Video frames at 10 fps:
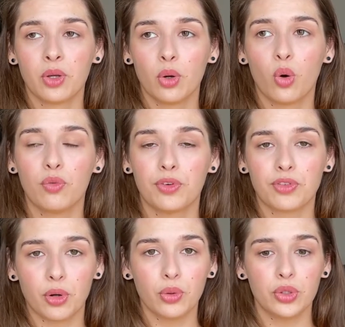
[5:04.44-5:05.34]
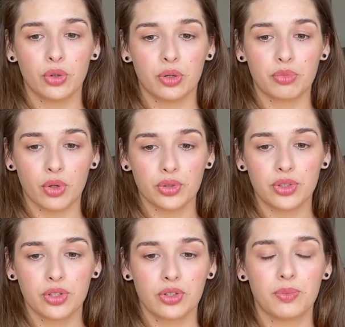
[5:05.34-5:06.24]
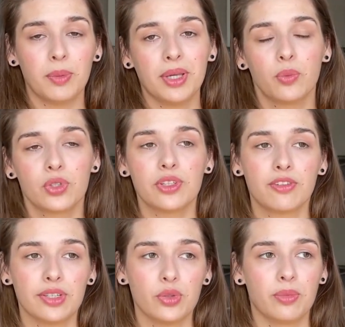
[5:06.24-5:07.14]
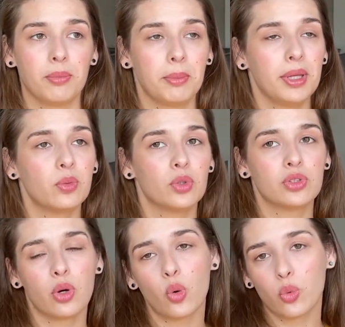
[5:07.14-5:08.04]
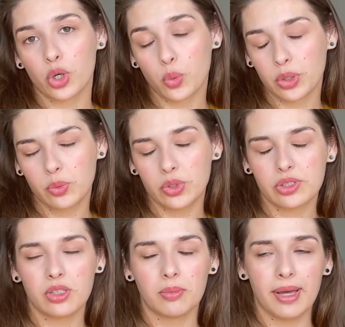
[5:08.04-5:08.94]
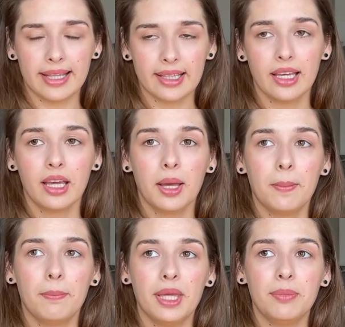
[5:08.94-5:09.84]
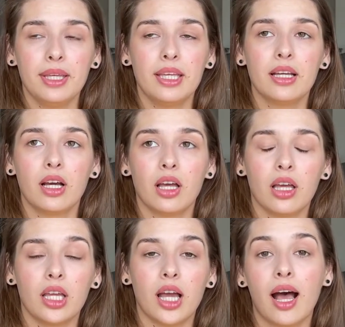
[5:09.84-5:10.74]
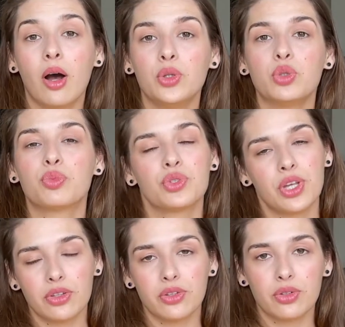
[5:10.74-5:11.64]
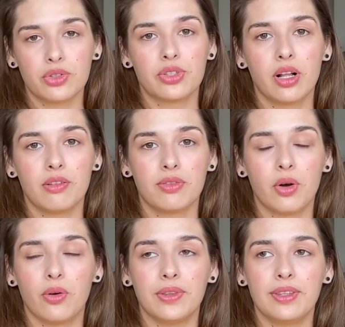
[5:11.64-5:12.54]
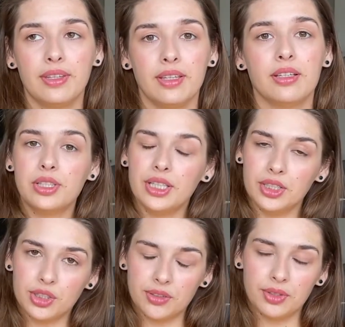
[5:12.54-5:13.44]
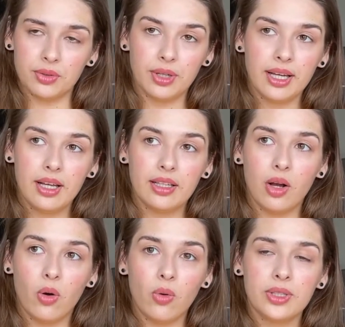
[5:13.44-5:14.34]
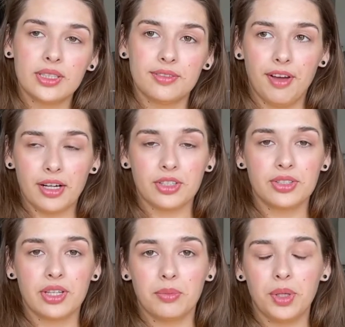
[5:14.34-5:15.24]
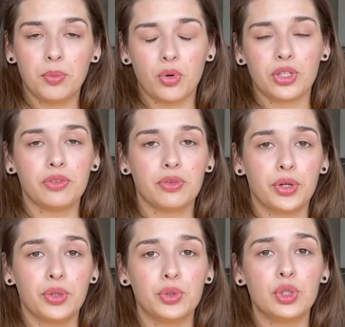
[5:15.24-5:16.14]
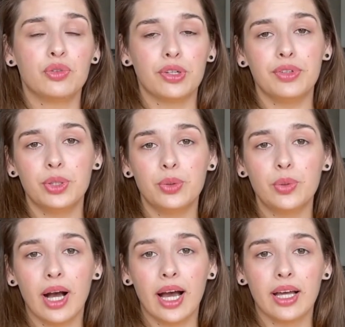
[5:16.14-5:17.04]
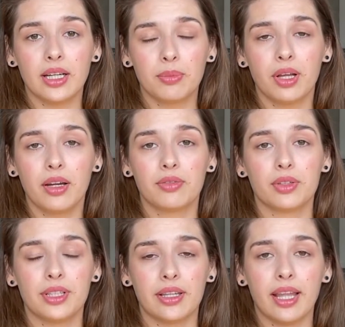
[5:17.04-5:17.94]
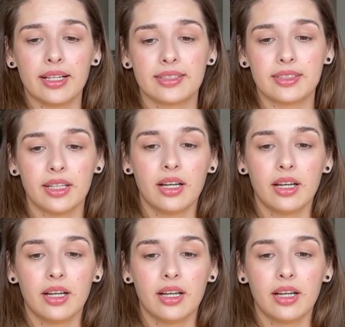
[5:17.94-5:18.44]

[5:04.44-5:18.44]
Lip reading: overall your process. Maybe it was the resume, maybe it was the homework what was done badly, maybe how you presented yourself on the interview. All these factors can be important for you to review and apply for the next